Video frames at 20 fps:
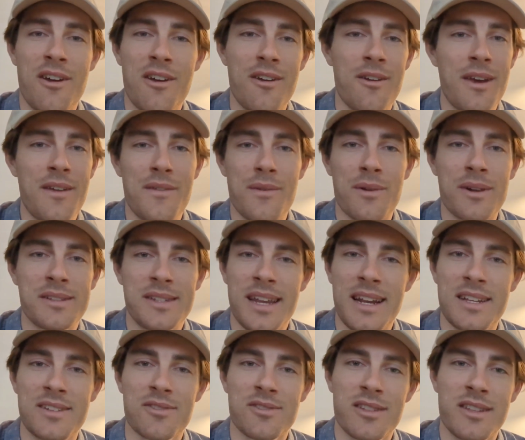if you want to see
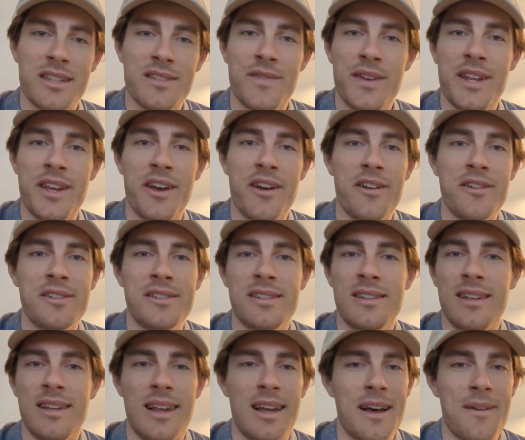any sorts of these
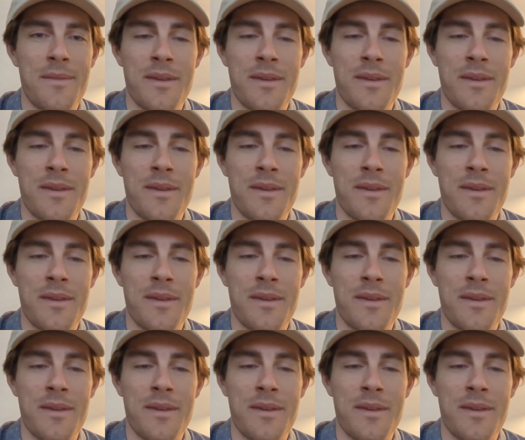videos.